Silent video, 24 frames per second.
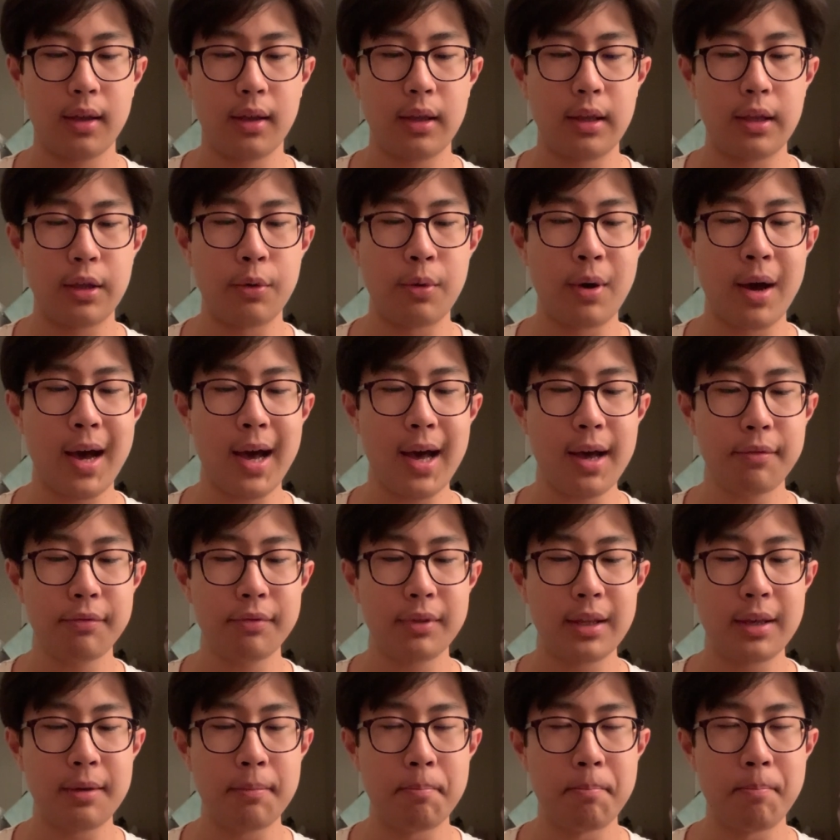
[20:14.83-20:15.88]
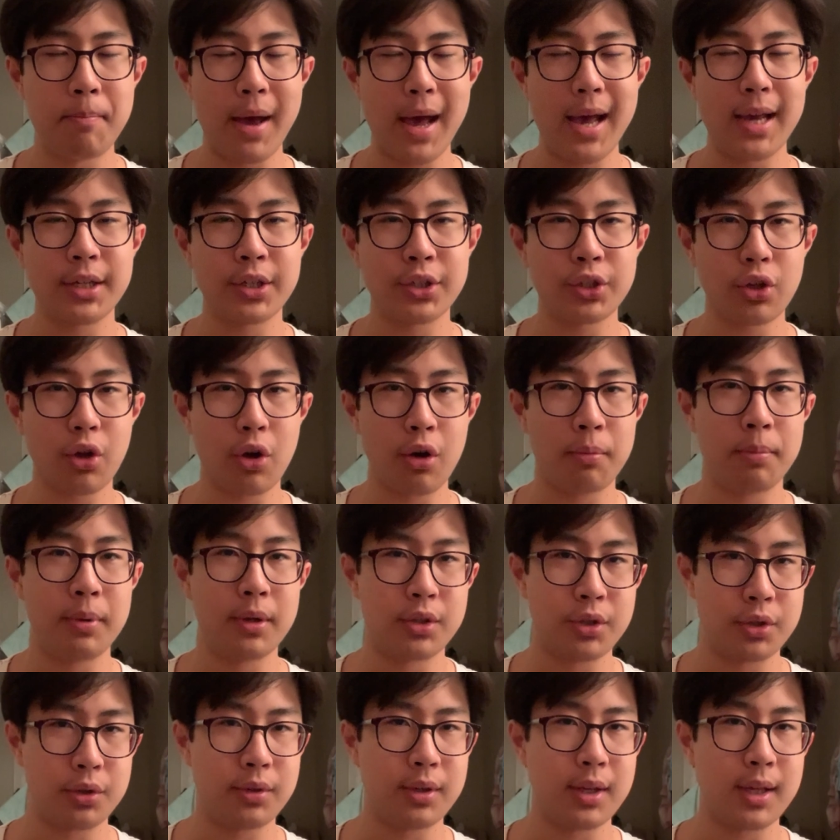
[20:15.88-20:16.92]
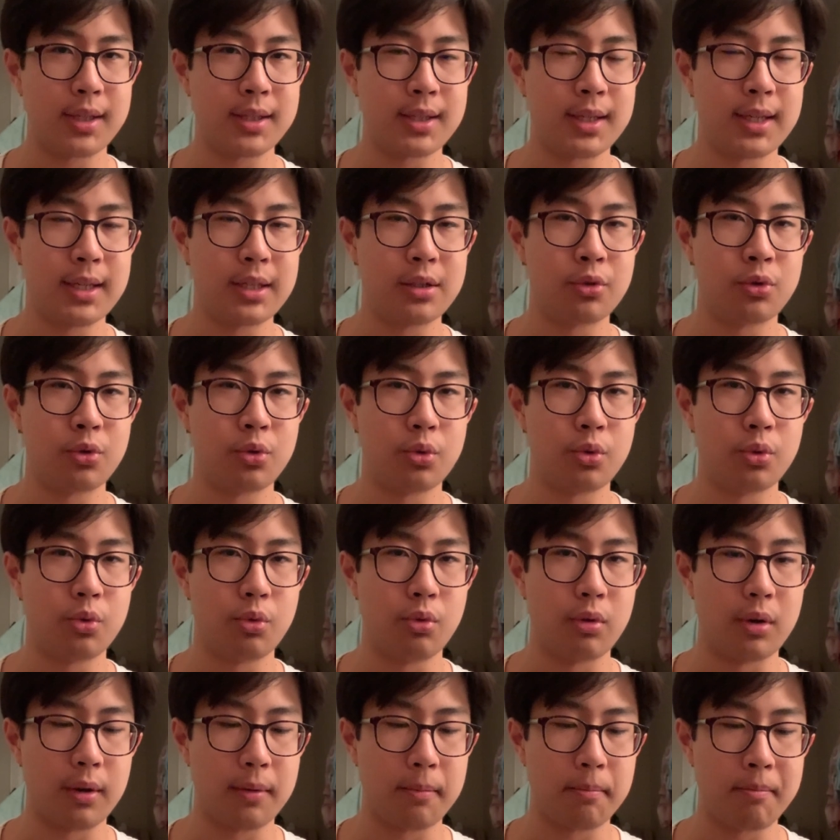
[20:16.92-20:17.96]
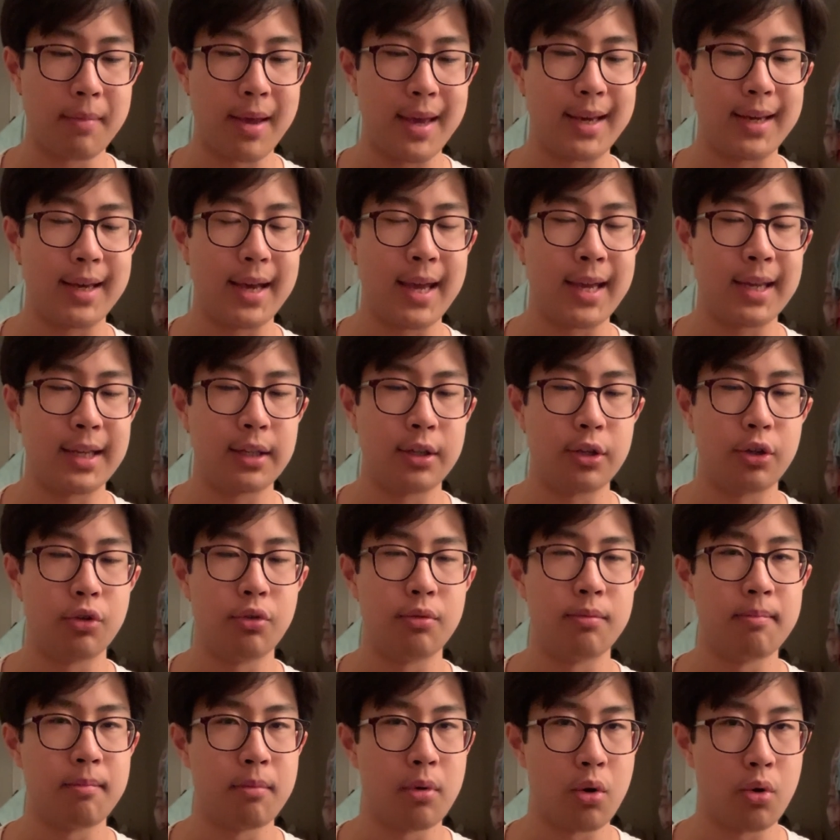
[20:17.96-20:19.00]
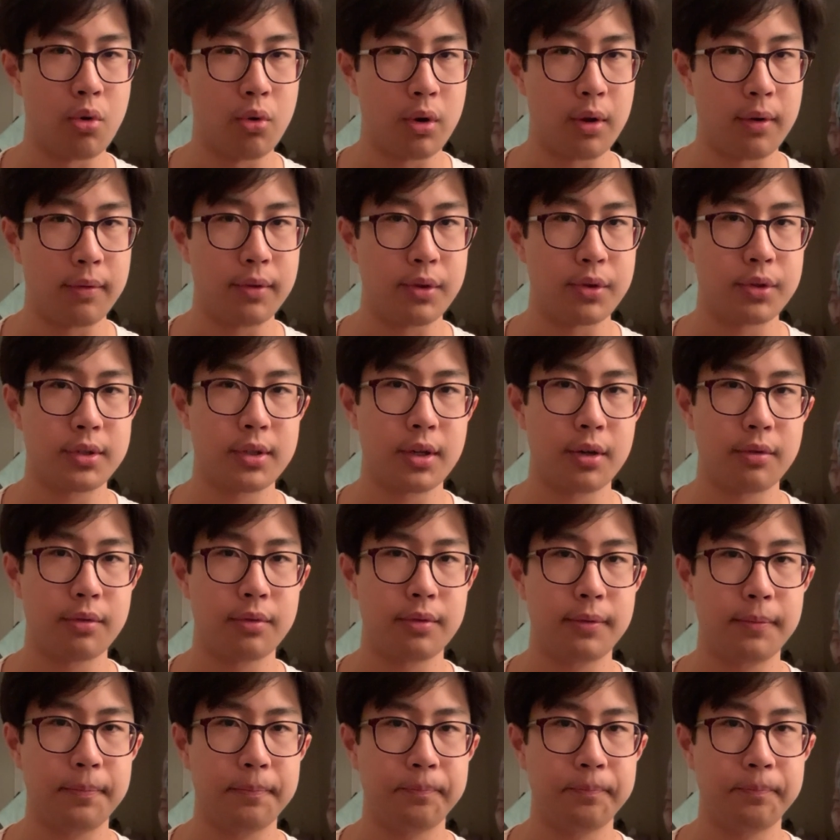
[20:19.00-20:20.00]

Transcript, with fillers: you have the best opportunity to make a new mold of yourself.